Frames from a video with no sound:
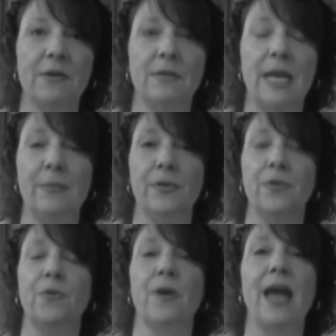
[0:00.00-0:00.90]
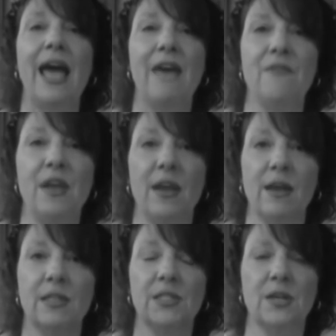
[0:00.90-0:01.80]
label or
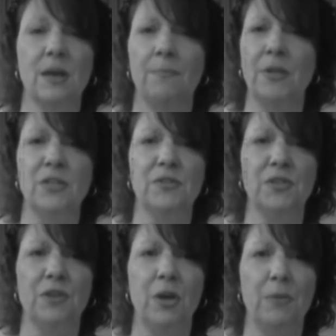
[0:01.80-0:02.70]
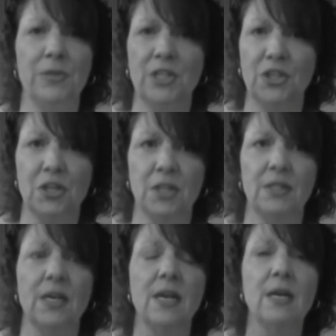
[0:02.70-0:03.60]
having a bunch of studio
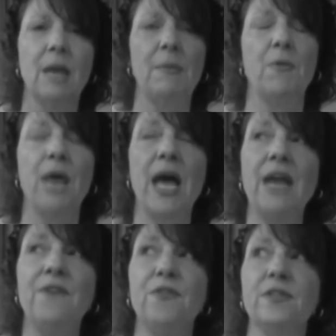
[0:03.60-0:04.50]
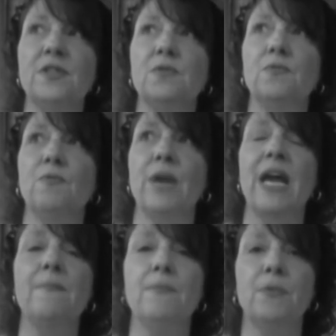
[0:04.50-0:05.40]
musicians. I mean, when I
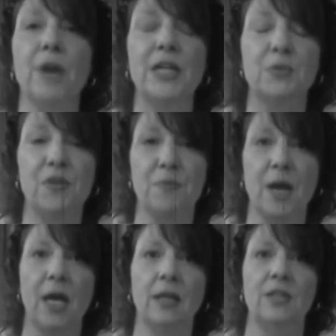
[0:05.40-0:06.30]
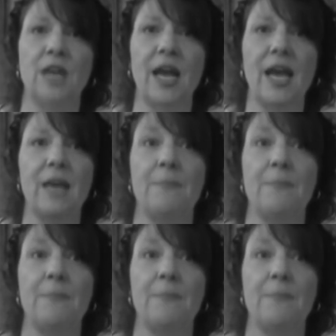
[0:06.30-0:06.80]
graduated from college, I had a